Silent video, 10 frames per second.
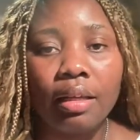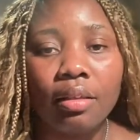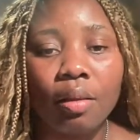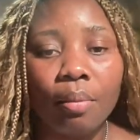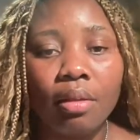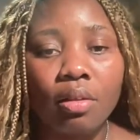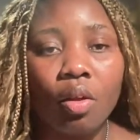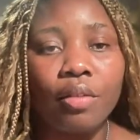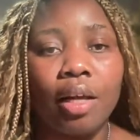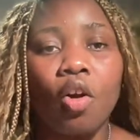Some
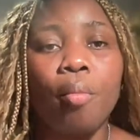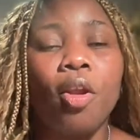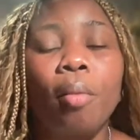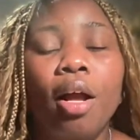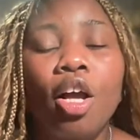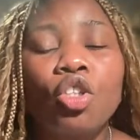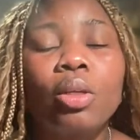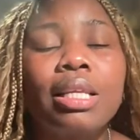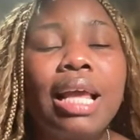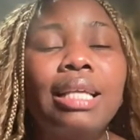stuffs are coming up.
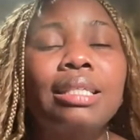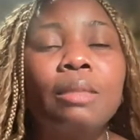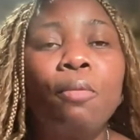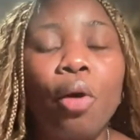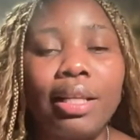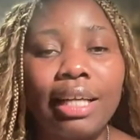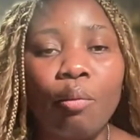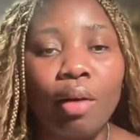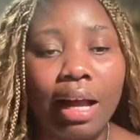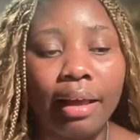So the next point
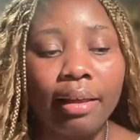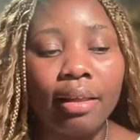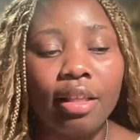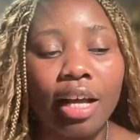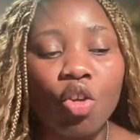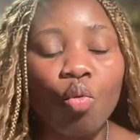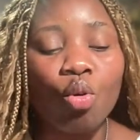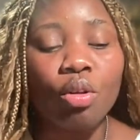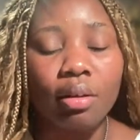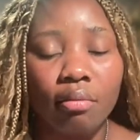I that you
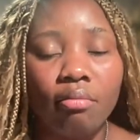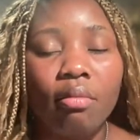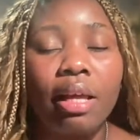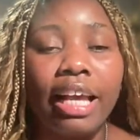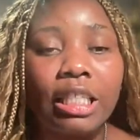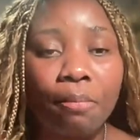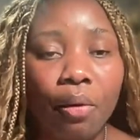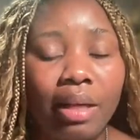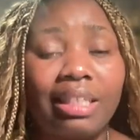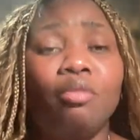would
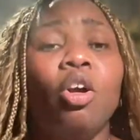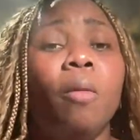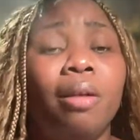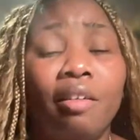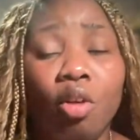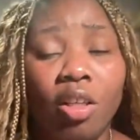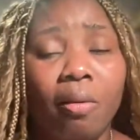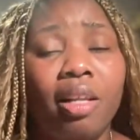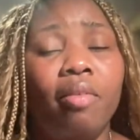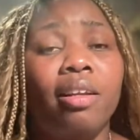experience, I've talked
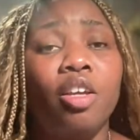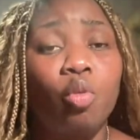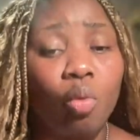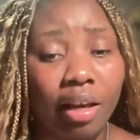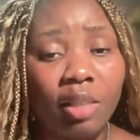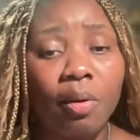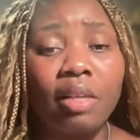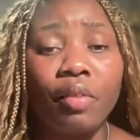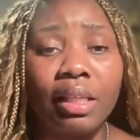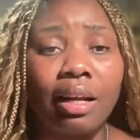about the fact that you
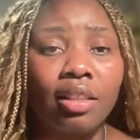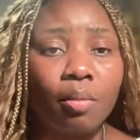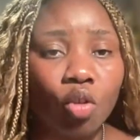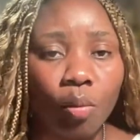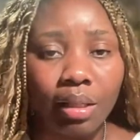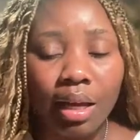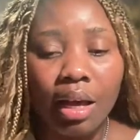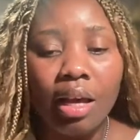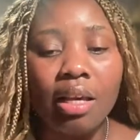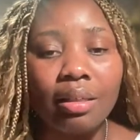experience physical symptoms,
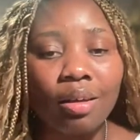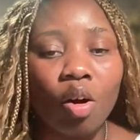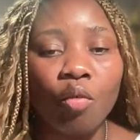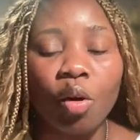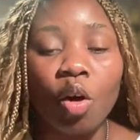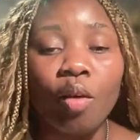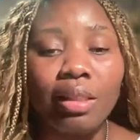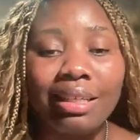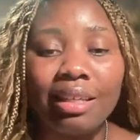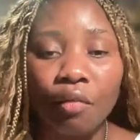is
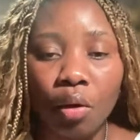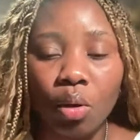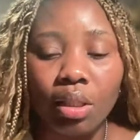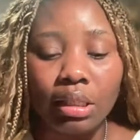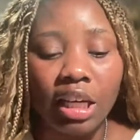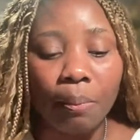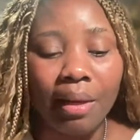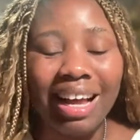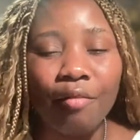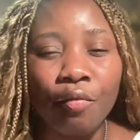obviously difficulty in
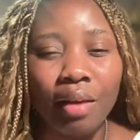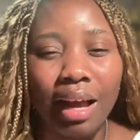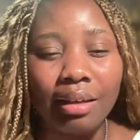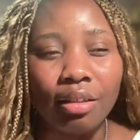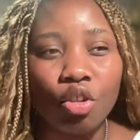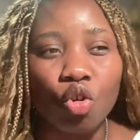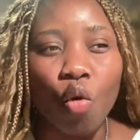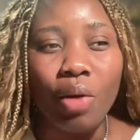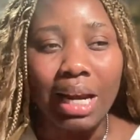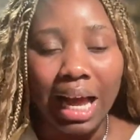sleeping and
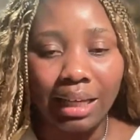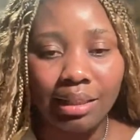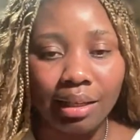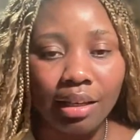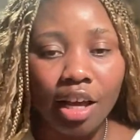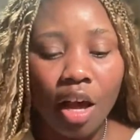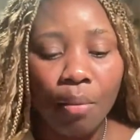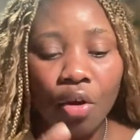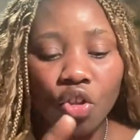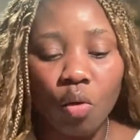relaxing,
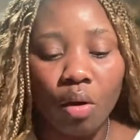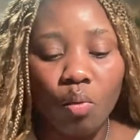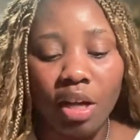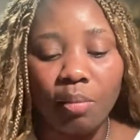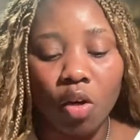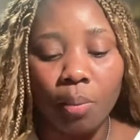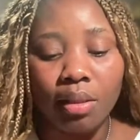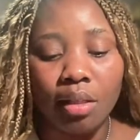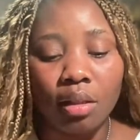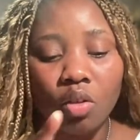because someone who has been
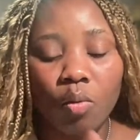obsessive,